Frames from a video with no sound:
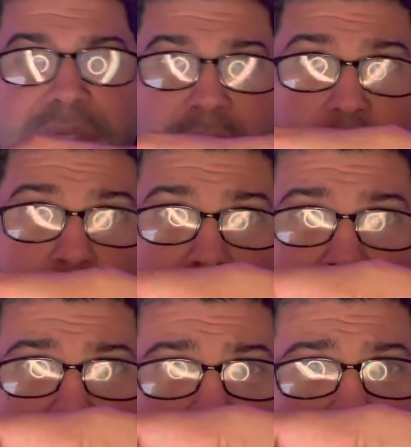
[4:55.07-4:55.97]

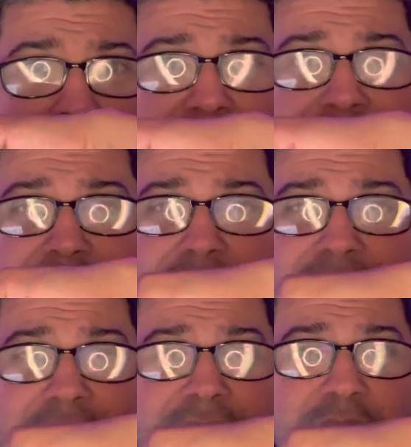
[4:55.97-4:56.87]
accord, and
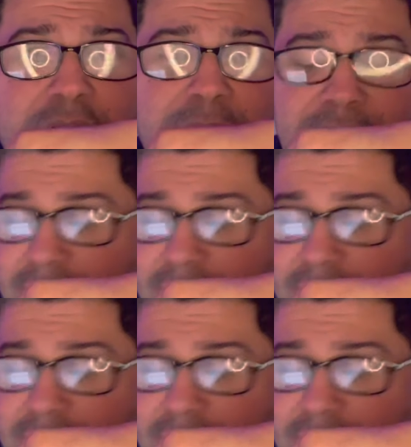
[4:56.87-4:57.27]
it could